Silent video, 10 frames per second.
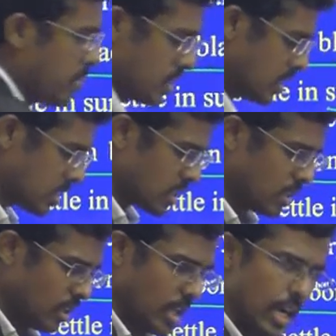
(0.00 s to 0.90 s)
is just
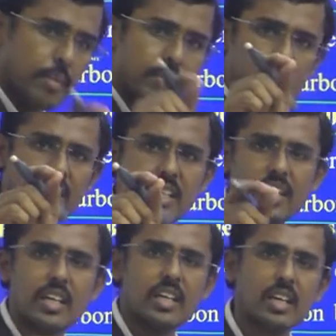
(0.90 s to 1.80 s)
I'm taking
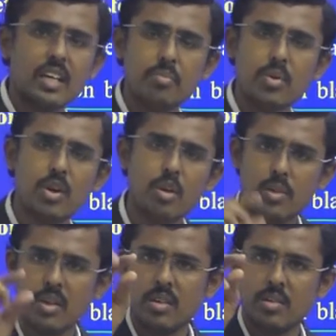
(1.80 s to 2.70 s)
a
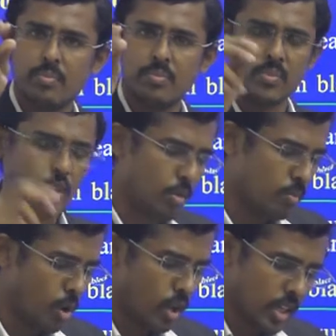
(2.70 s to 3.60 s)
carbon
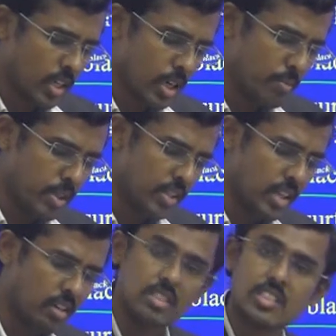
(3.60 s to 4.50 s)
block and rubbing there
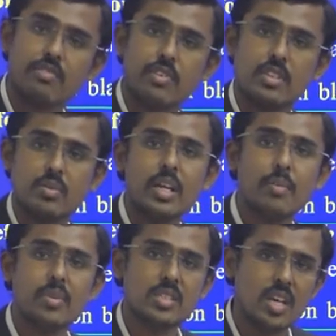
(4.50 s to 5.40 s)
on the surface. What
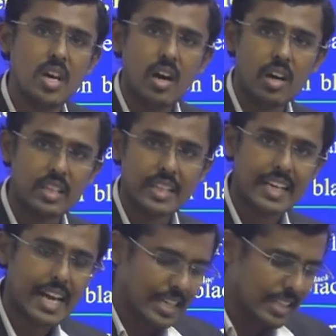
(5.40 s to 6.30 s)
happens on the
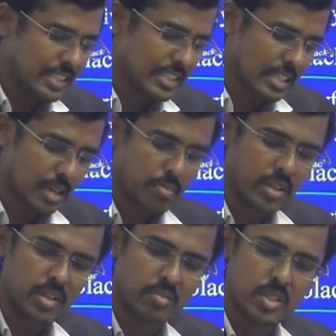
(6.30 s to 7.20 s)
crack? This
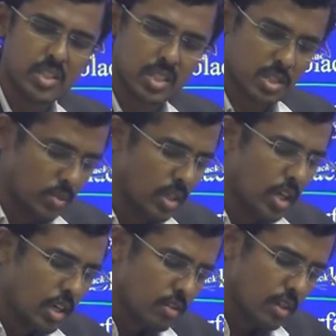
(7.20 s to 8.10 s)
rubbing mixtures
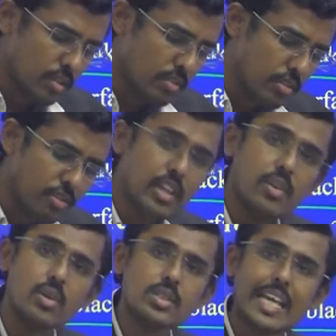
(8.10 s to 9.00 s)
will fill
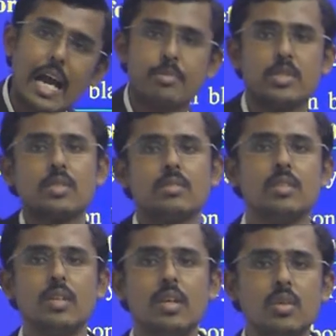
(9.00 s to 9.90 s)
those gaps.
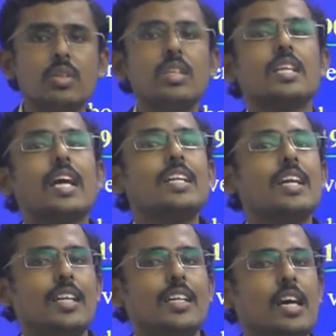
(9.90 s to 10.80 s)
So this
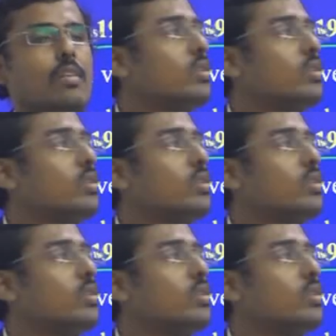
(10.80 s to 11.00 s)
idea they have